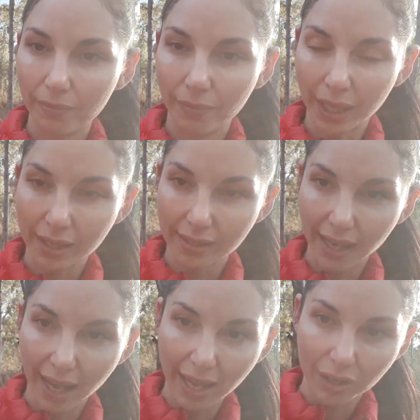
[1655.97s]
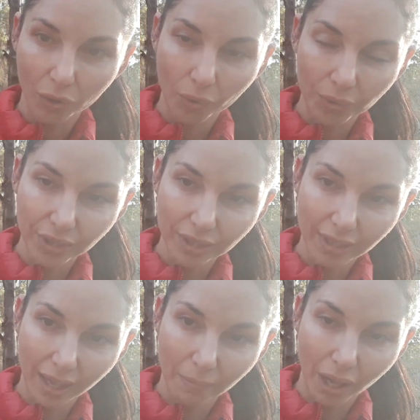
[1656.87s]
because yeah, it causes
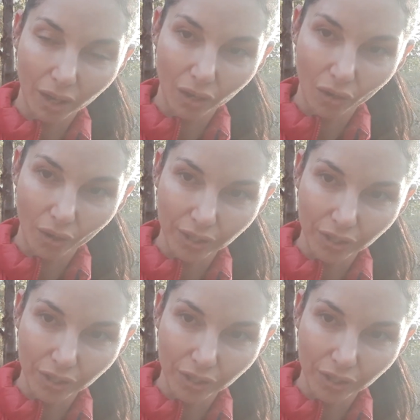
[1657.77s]
them a lot of